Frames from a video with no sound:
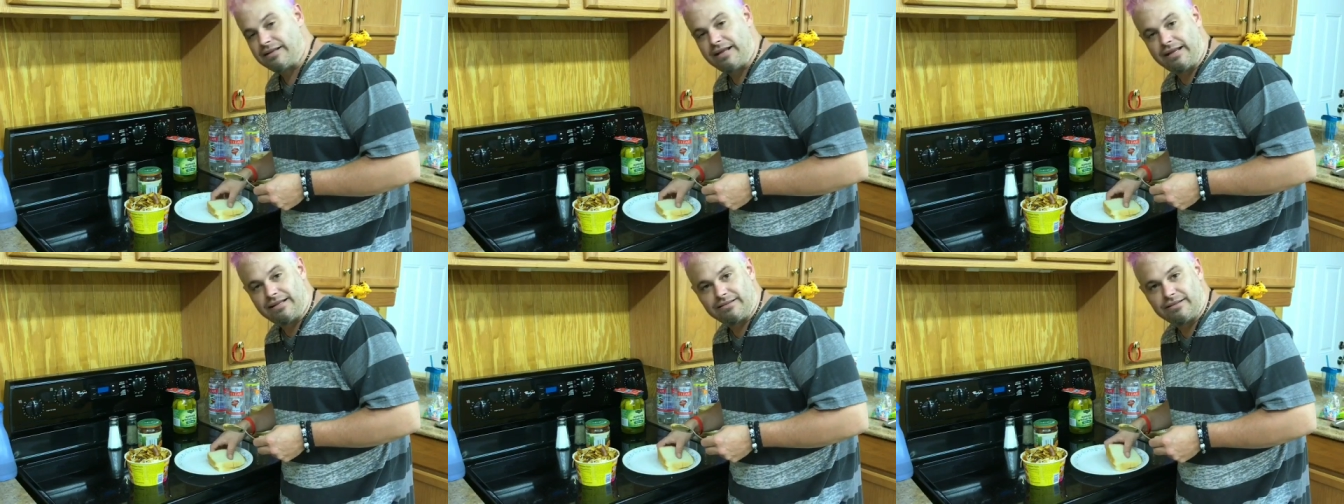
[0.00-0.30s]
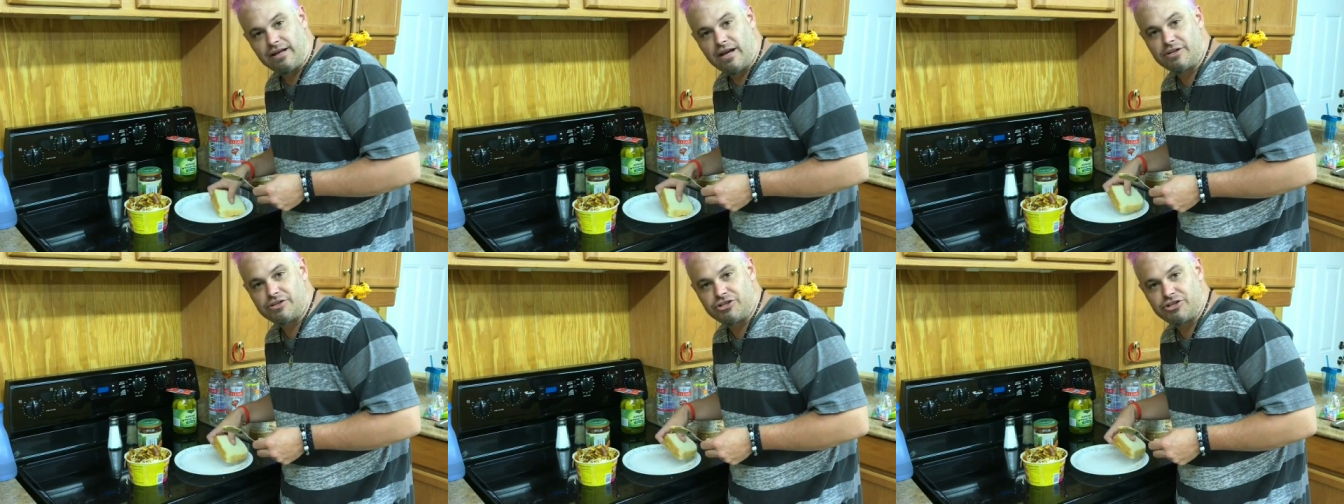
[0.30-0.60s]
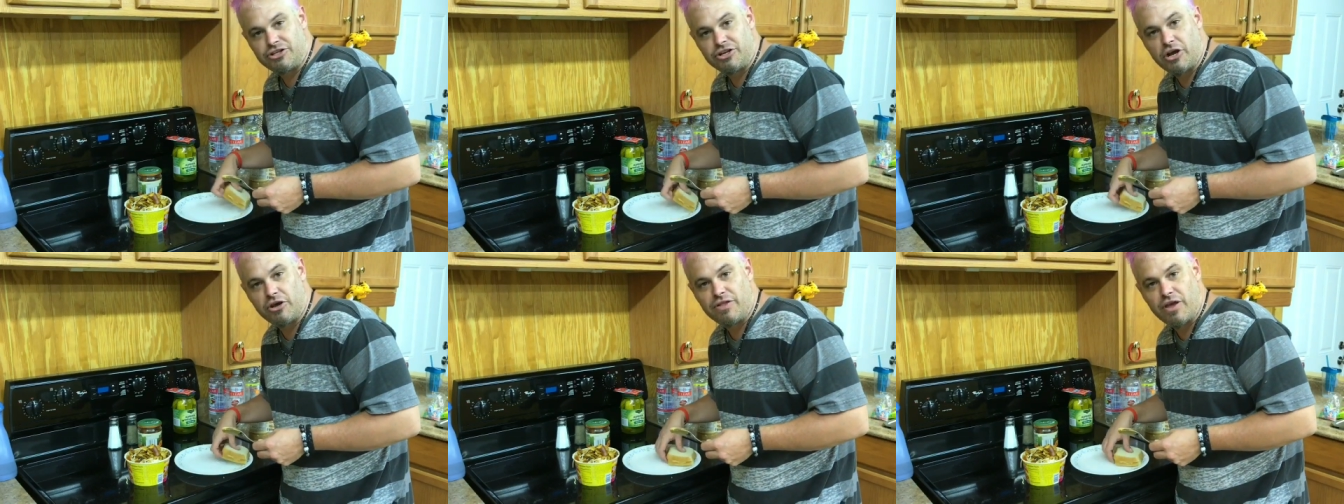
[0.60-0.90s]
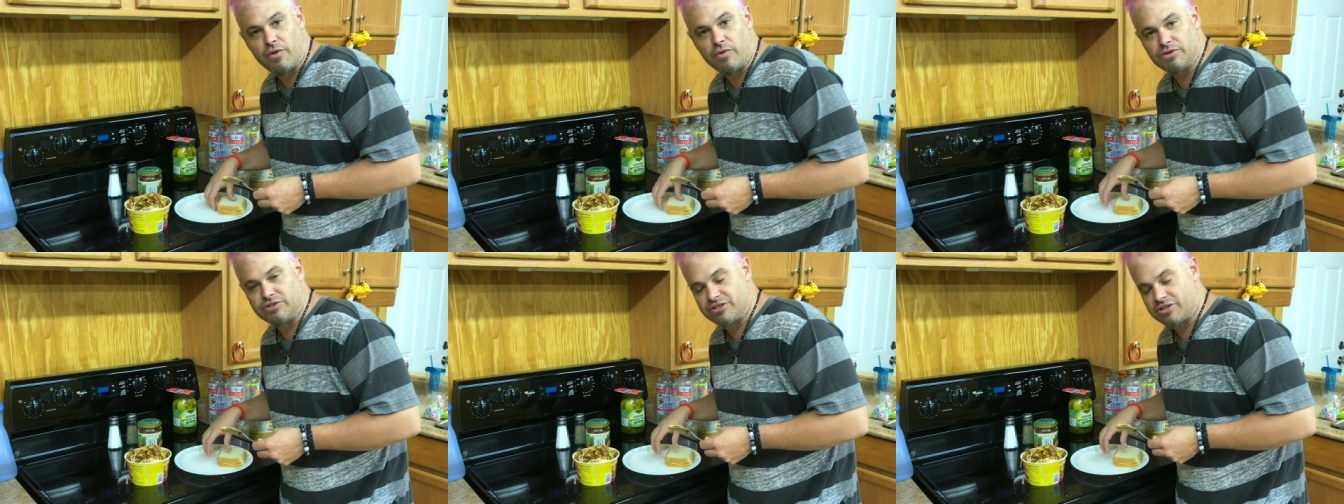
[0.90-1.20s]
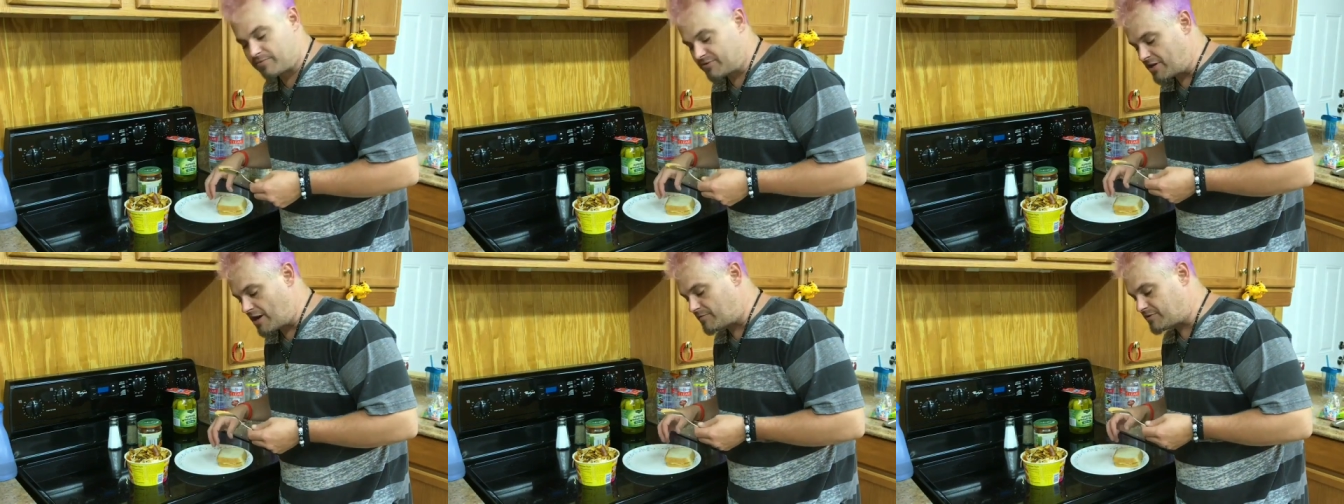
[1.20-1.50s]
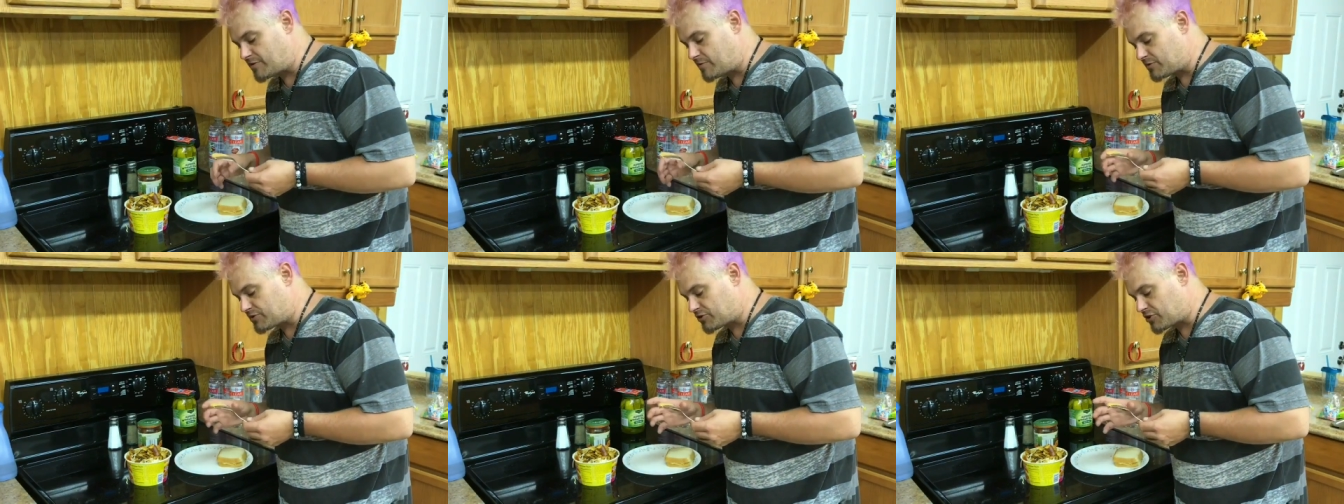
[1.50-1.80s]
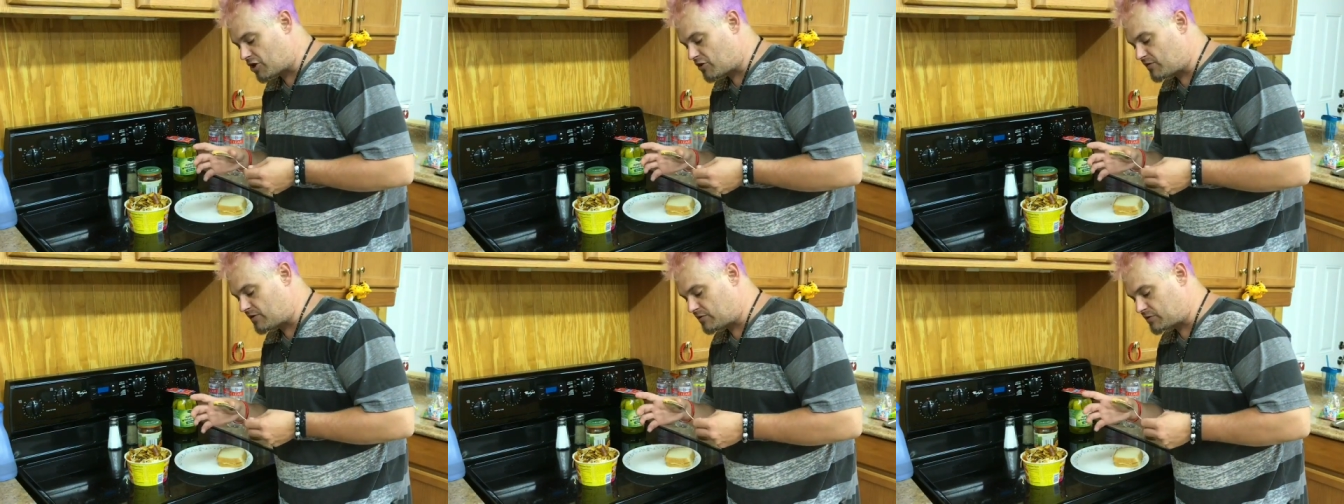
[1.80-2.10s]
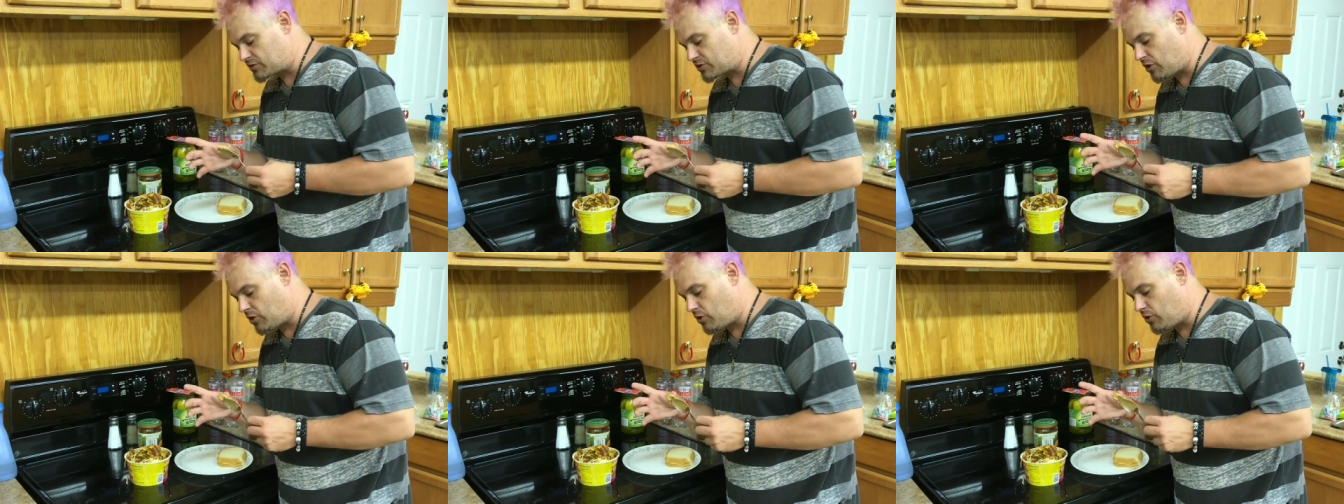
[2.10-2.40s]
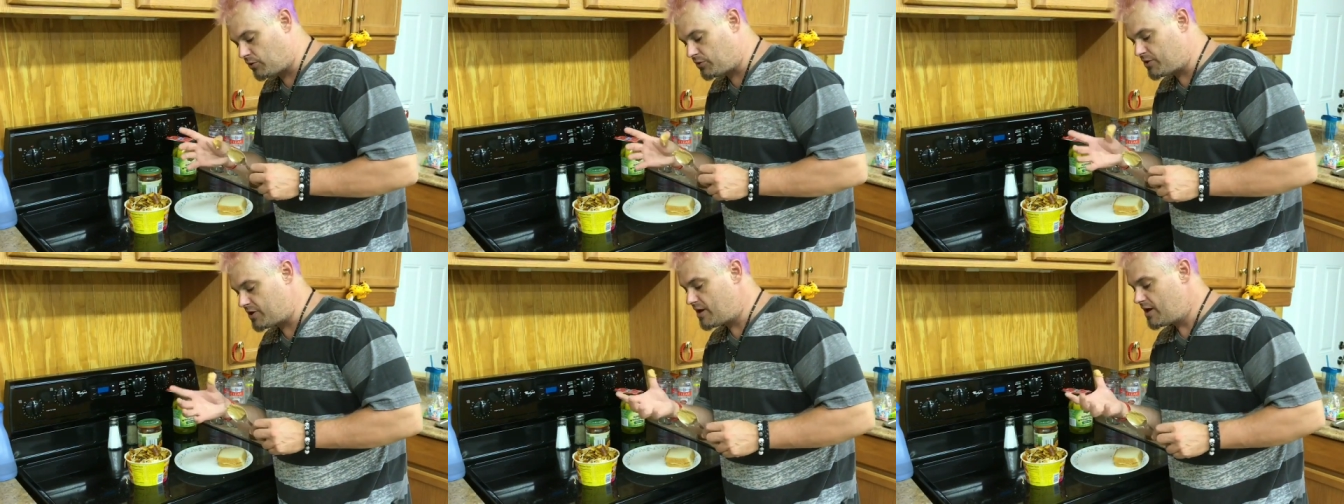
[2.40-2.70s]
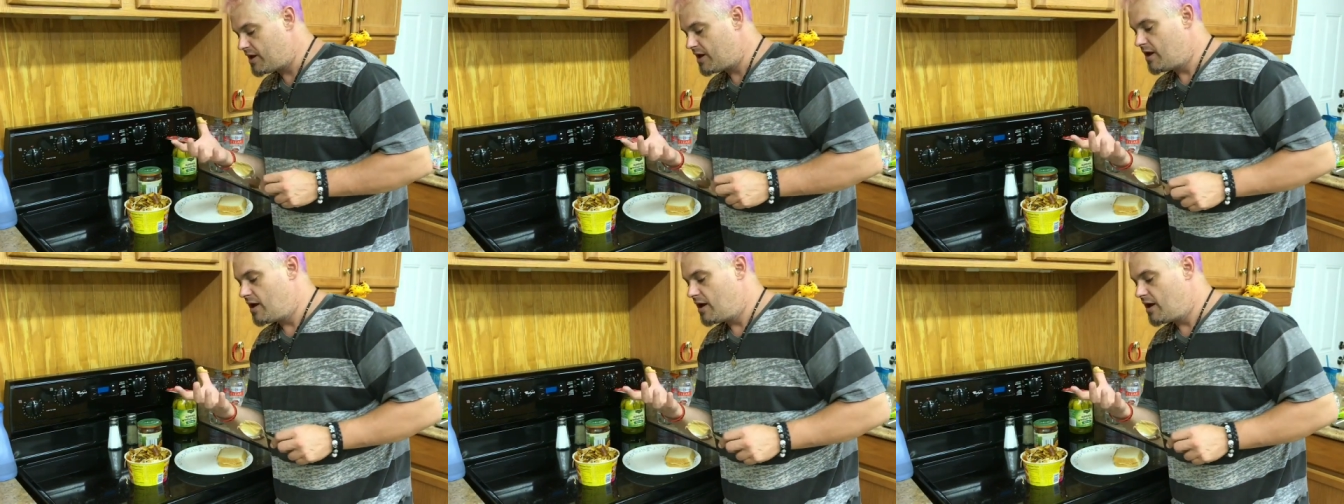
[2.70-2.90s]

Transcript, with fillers: at, at, lunch? You know, they would sometimes they would serve when it was cold